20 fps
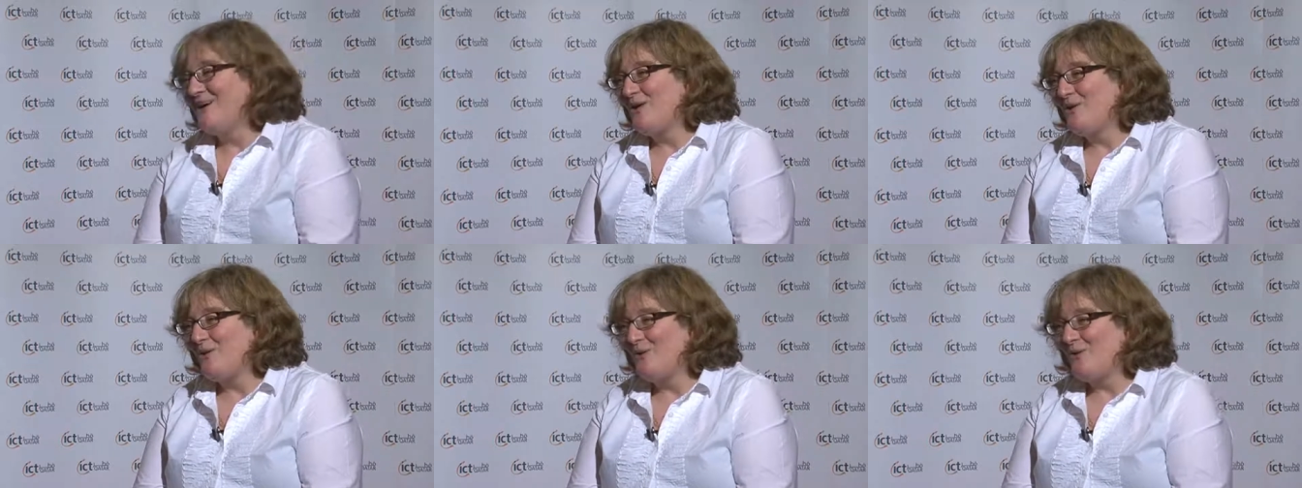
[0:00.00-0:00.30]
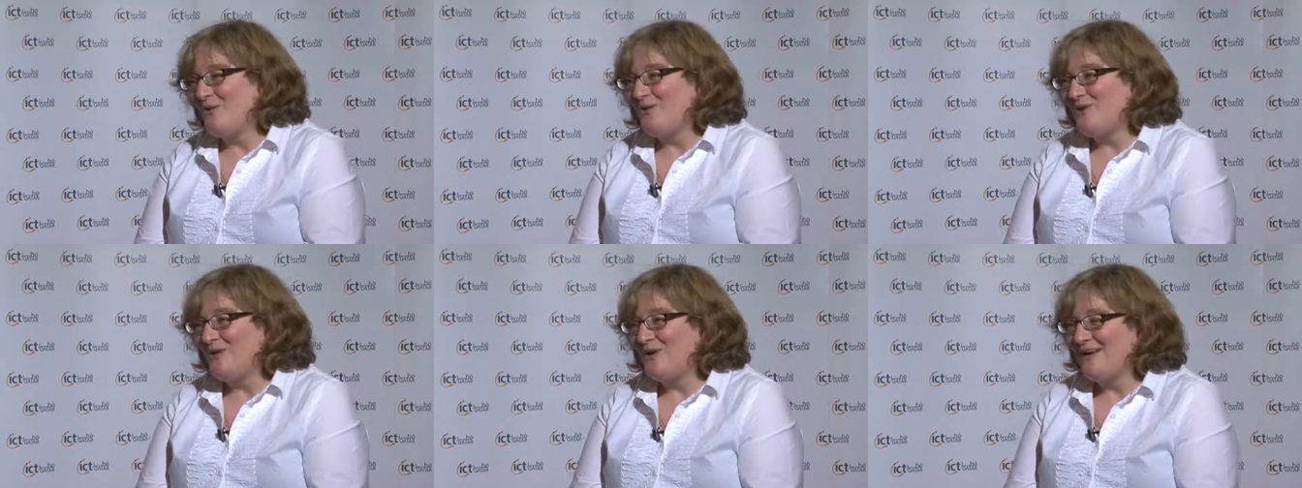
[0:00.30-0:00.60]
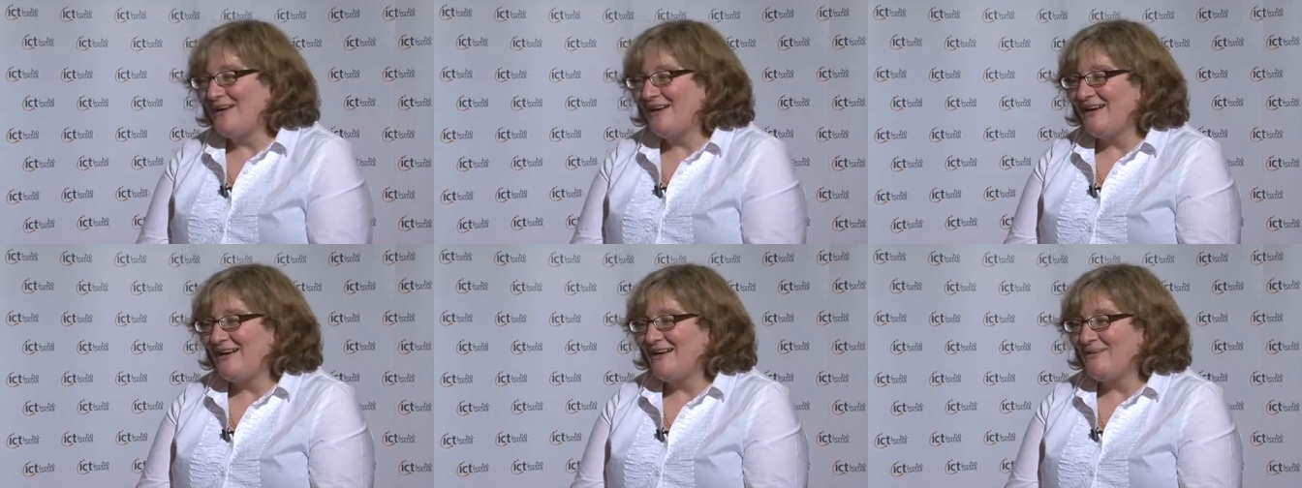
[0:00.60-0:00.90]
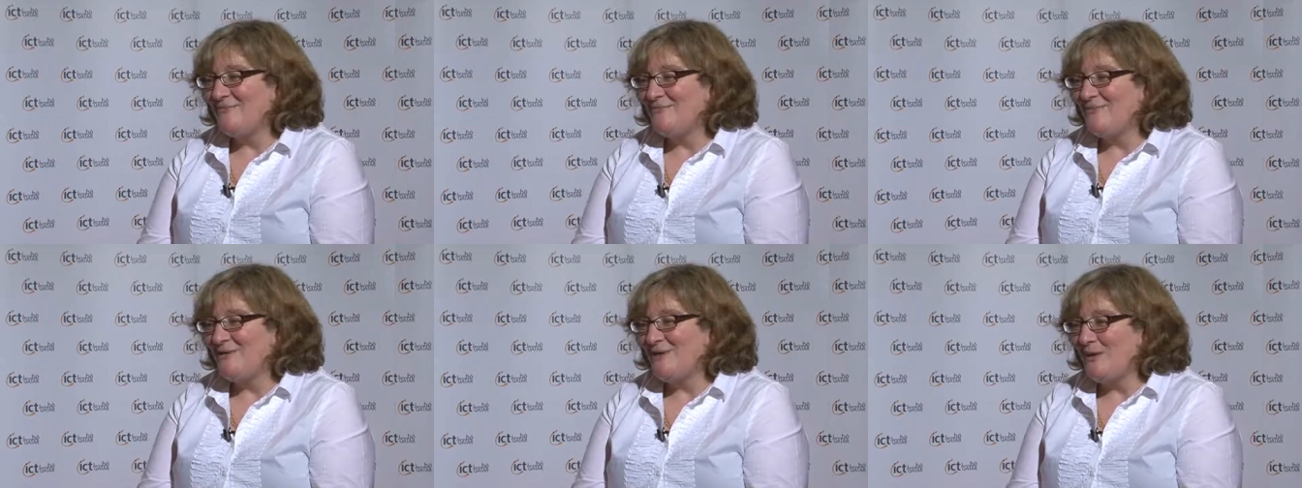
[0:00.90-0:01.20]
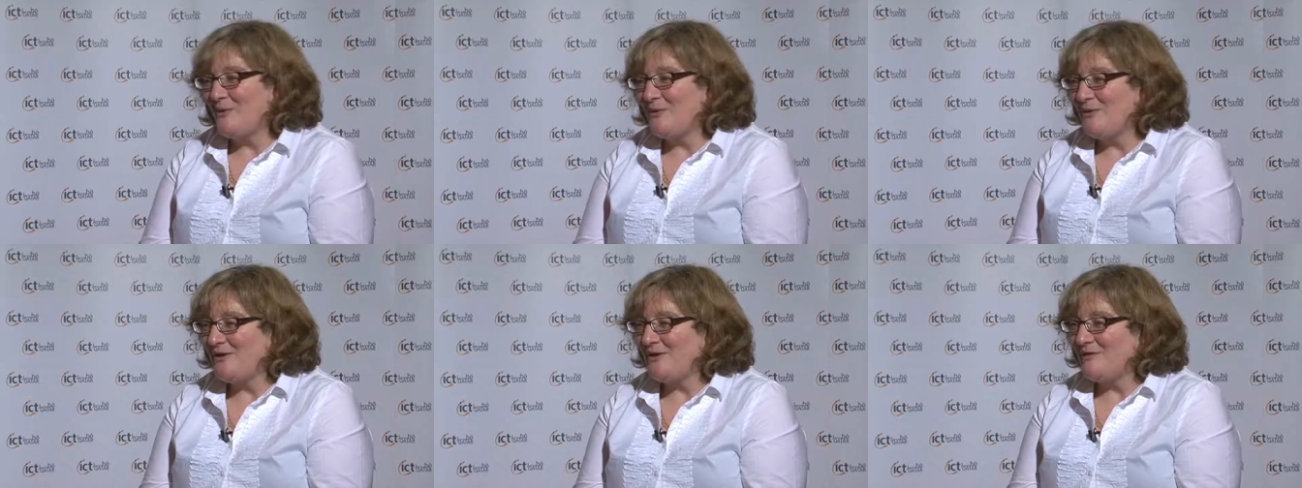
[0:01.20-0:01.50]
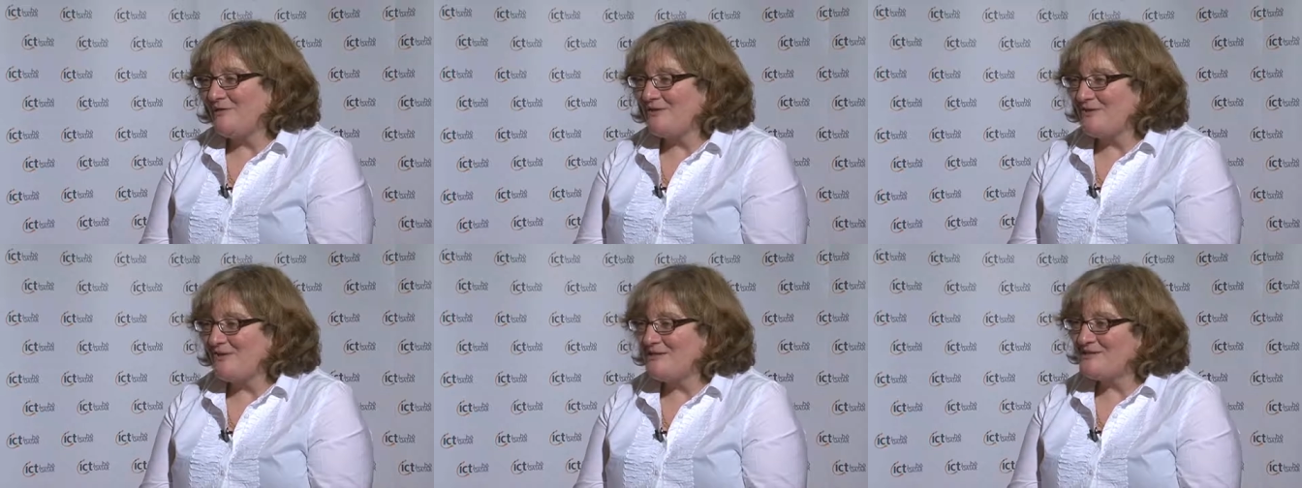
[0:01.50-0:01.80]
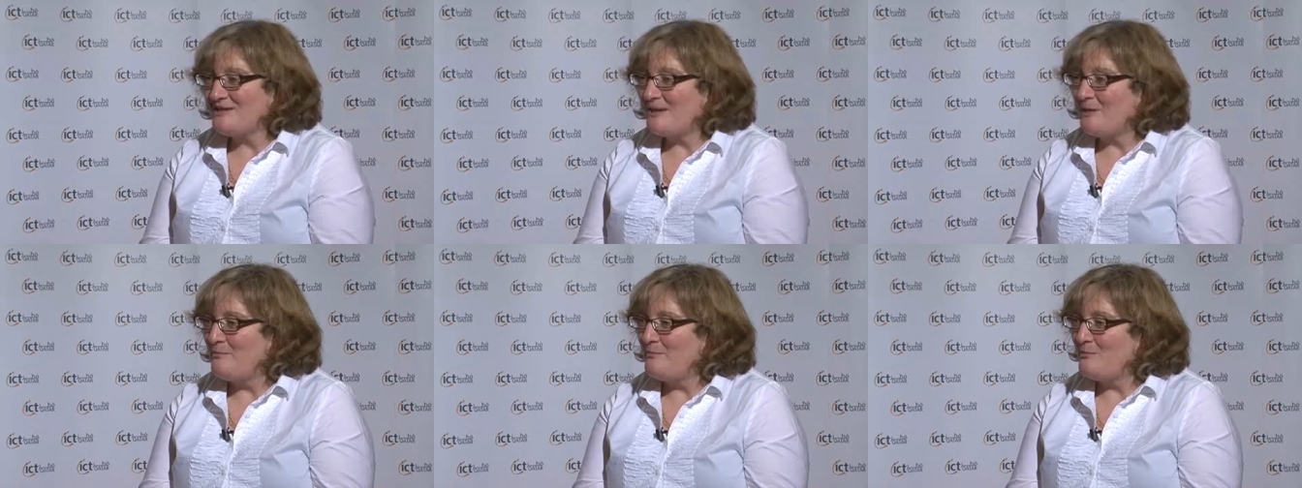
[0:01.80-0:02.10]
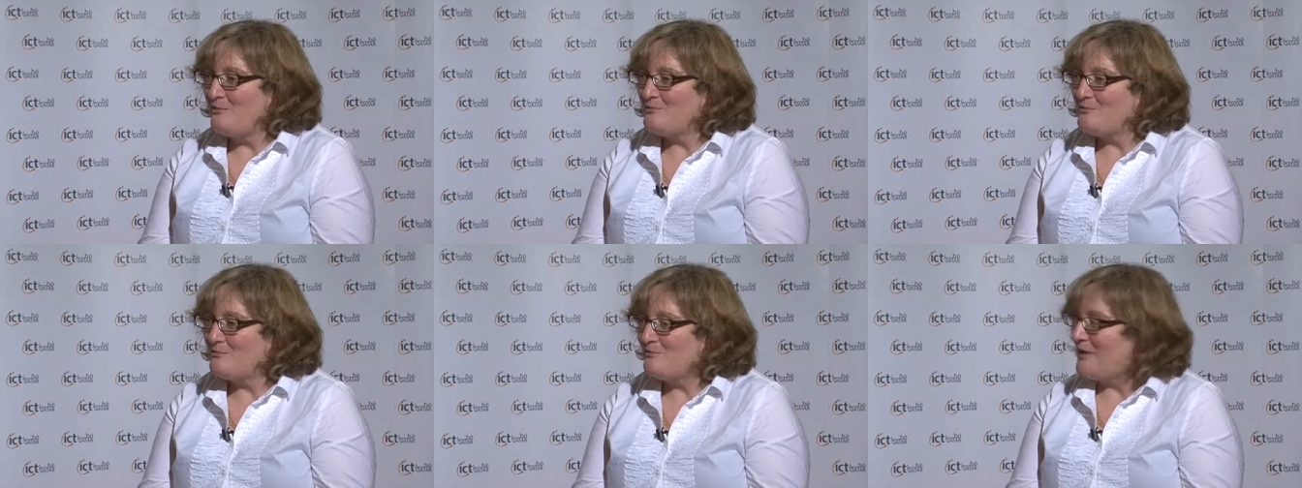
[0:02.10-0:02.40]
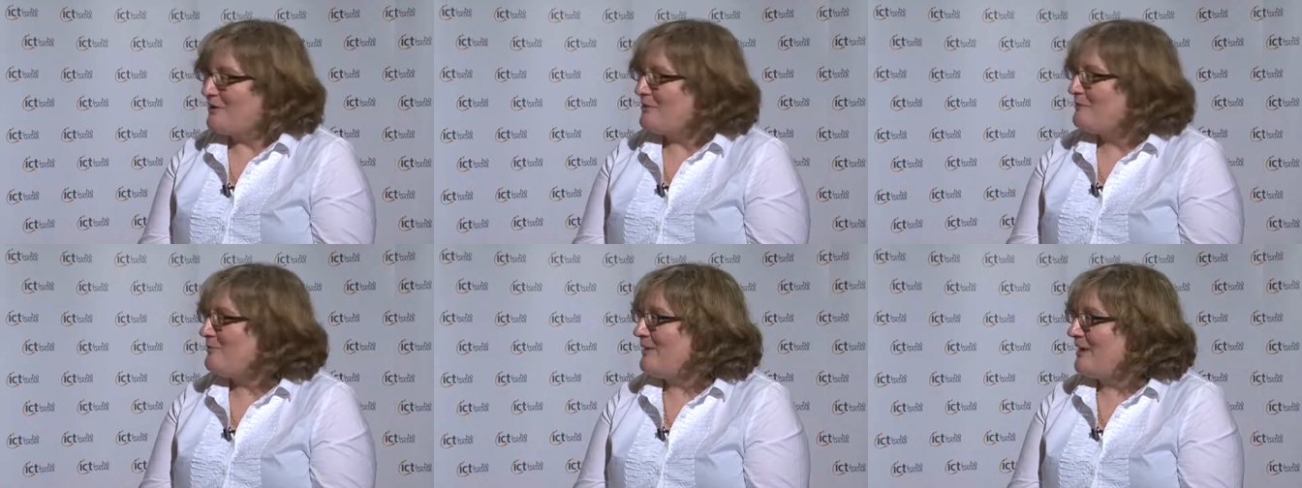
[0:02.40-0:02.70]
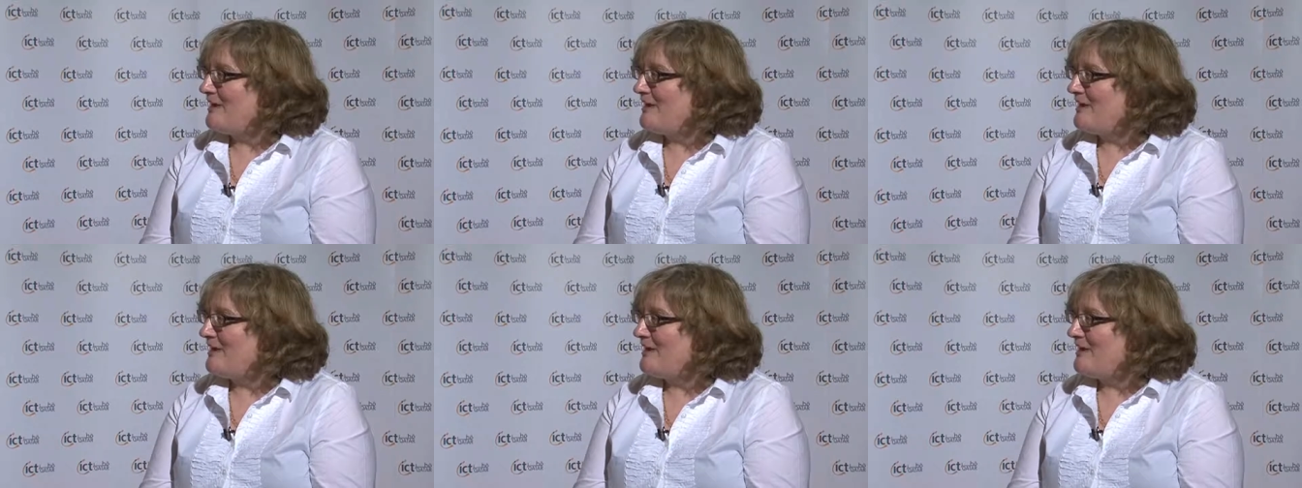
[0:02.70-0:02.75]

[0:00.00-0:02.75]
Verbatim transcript: or you know, things get moved around,